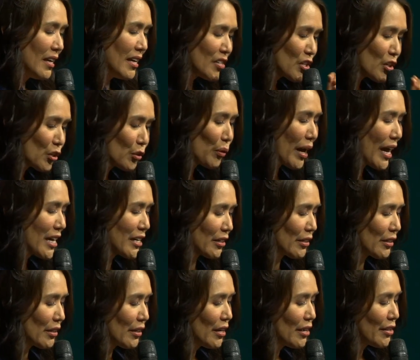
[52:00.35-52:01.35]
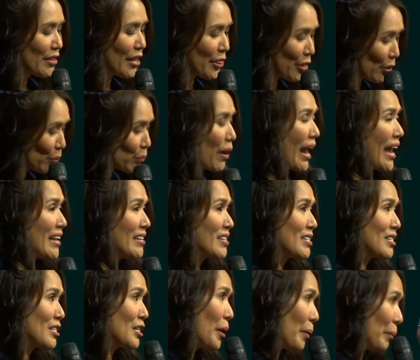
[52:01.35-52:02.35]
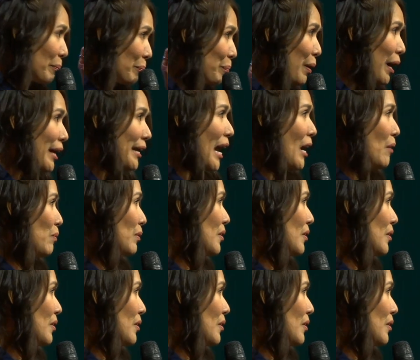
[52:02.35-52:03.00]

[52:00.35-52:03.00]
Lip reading: is greater than the rest. But I